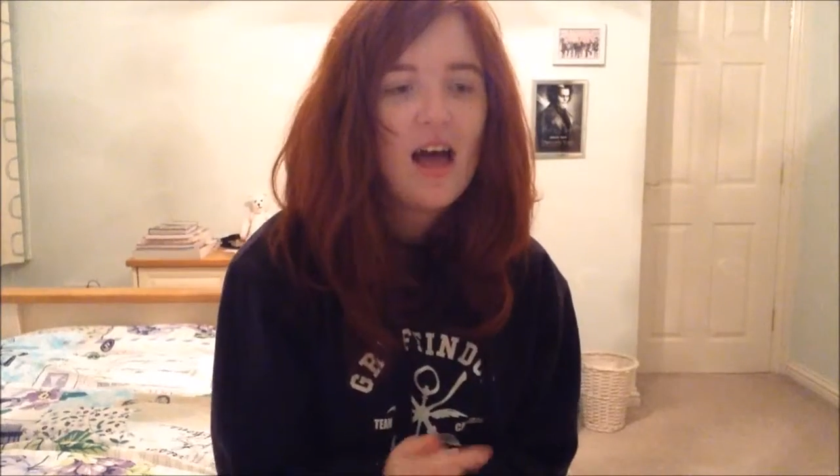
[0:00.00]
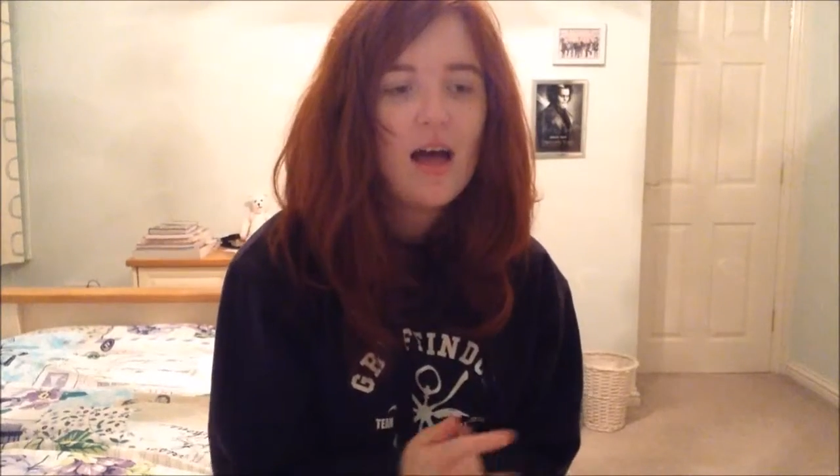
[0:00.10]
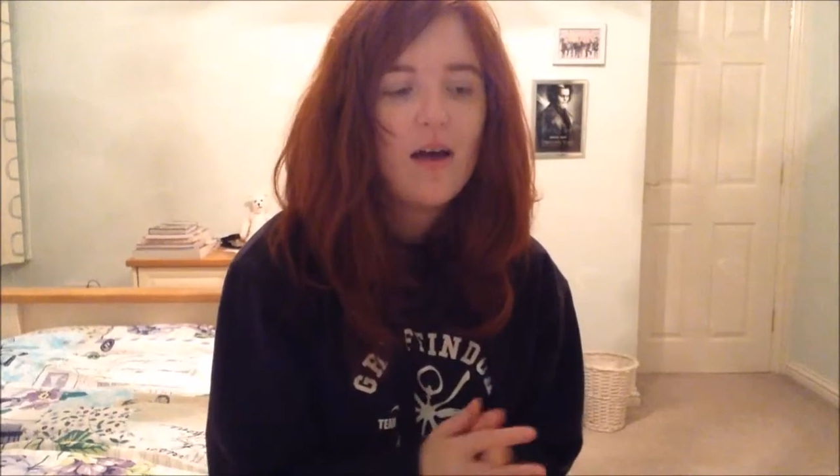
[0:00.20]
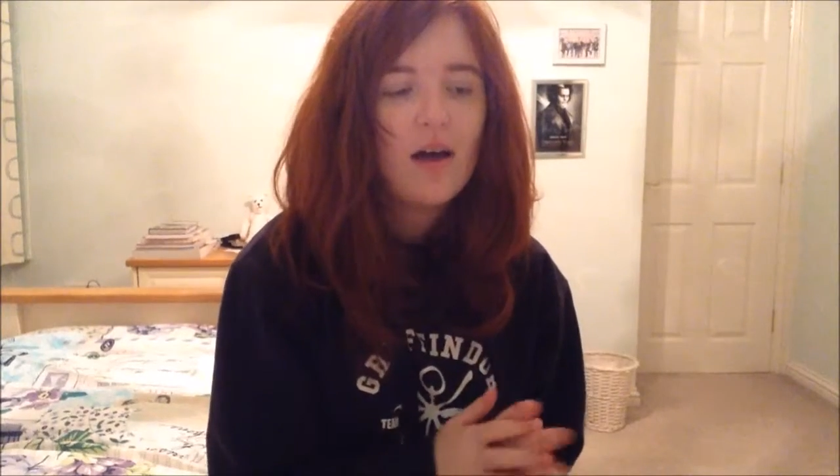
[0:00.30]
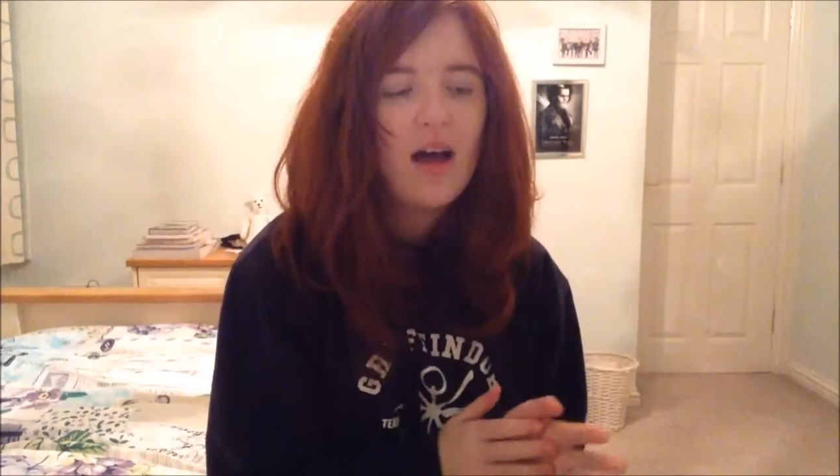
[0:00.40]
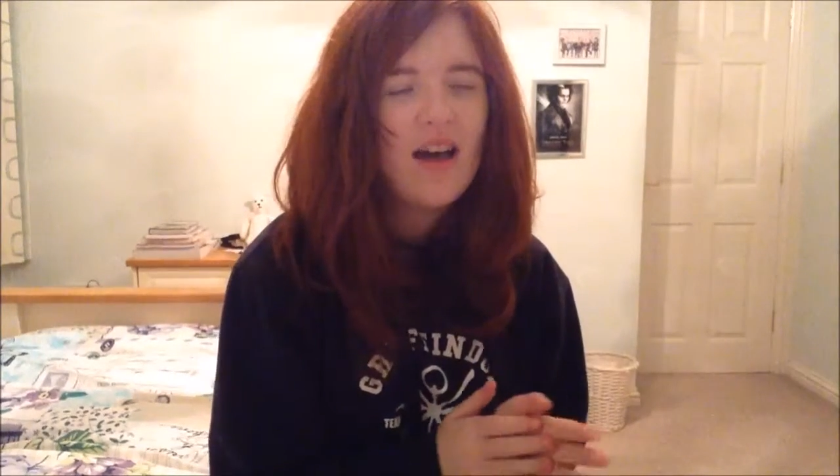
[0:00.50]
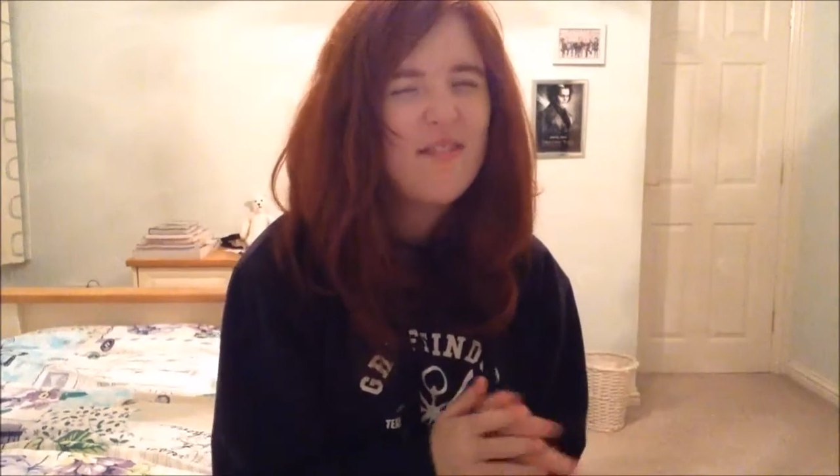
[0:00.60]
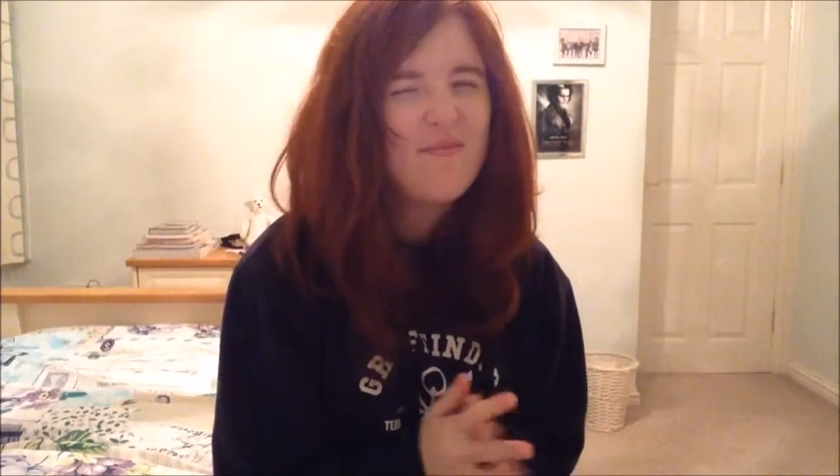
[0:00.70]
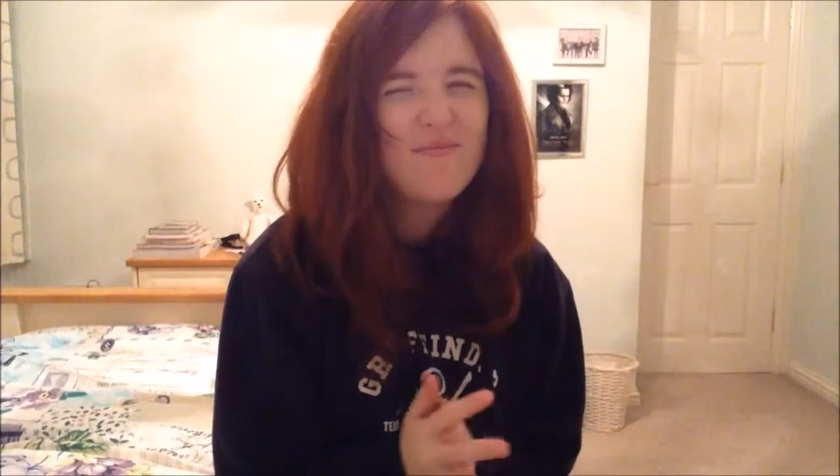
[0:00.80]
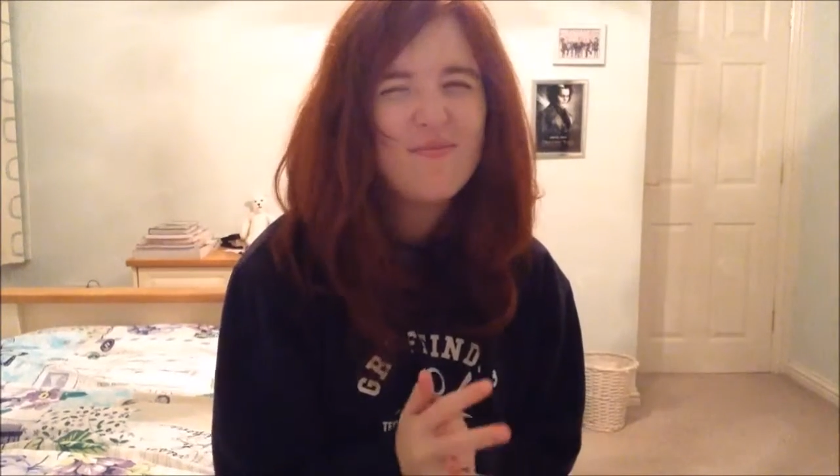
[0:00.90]

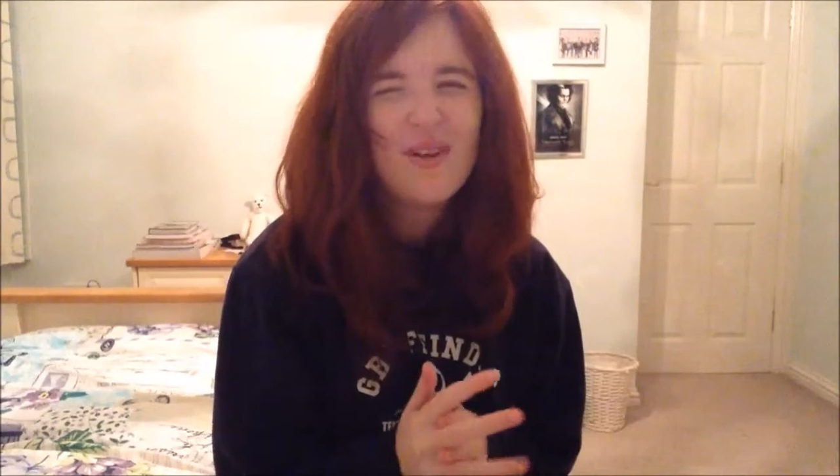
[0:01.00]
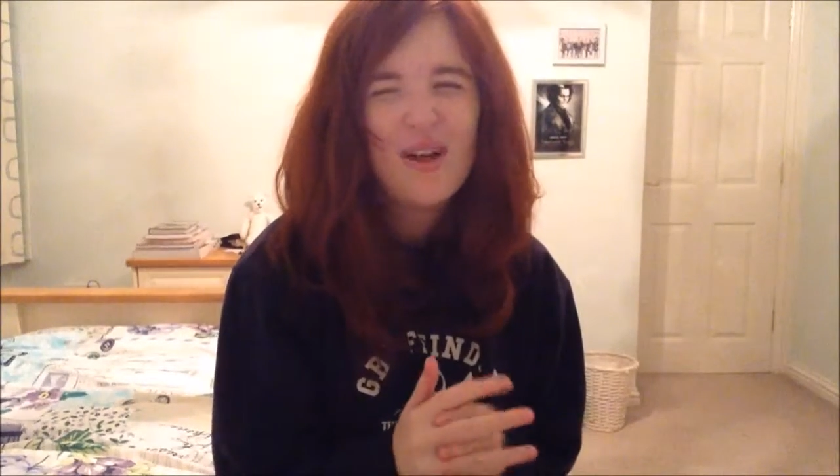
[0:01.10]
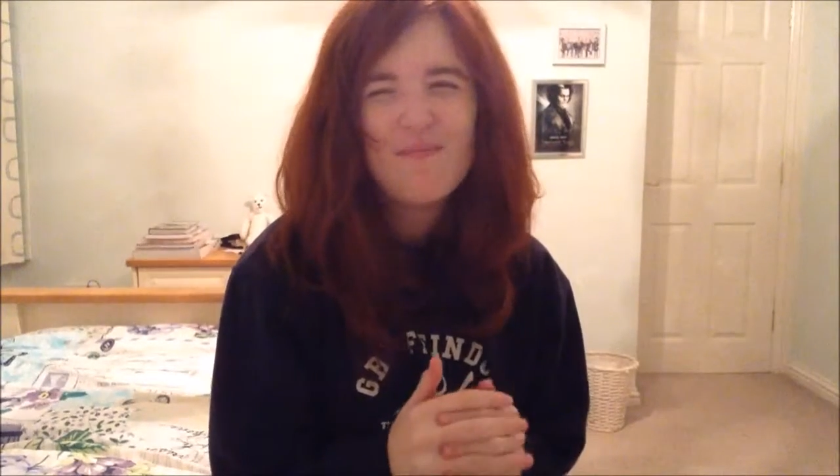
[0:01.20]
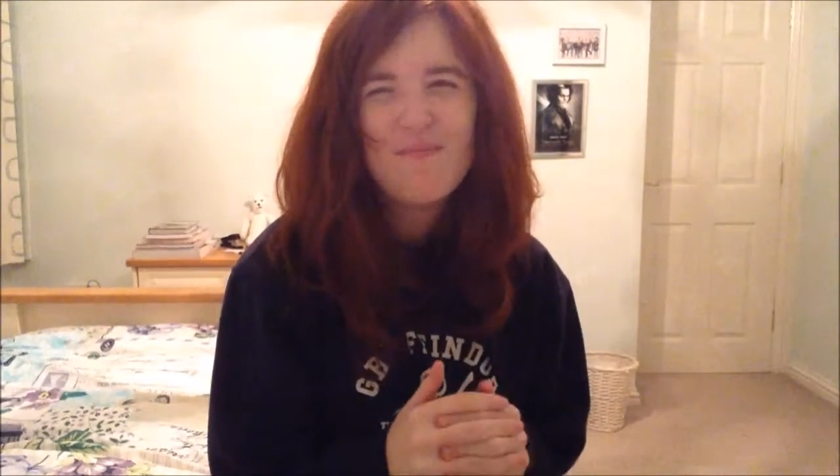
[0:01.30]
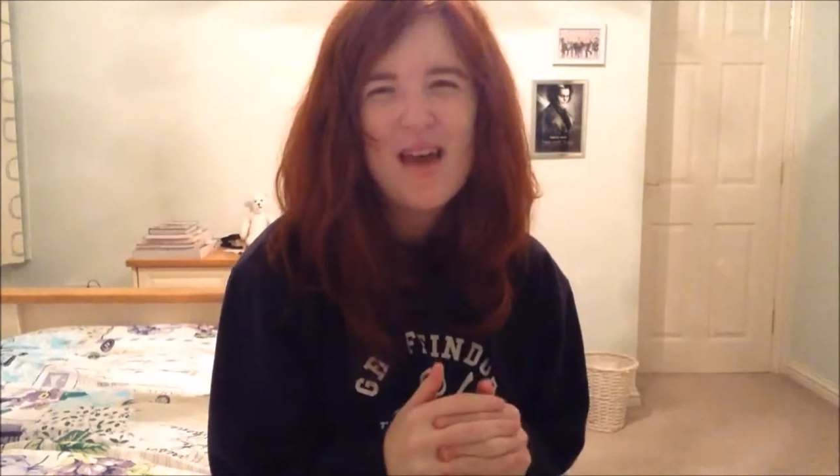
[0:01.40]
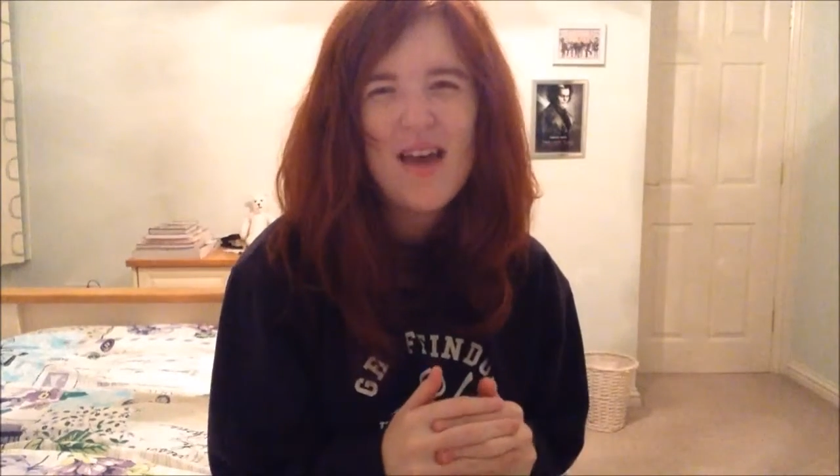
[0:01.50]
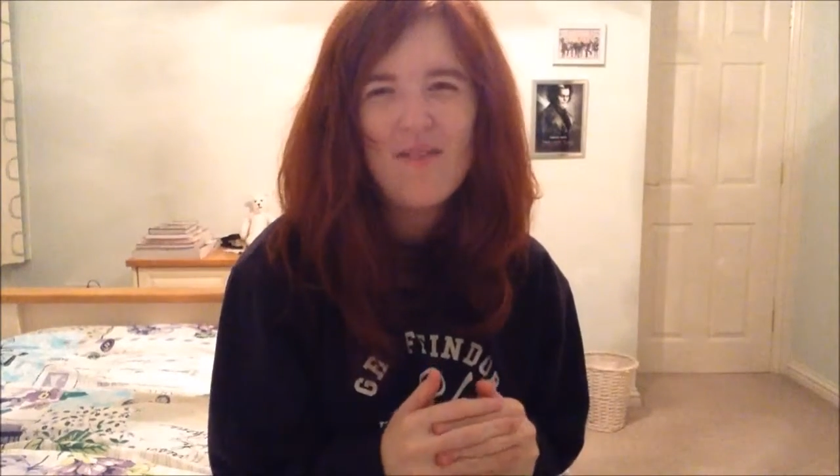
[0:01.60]
I may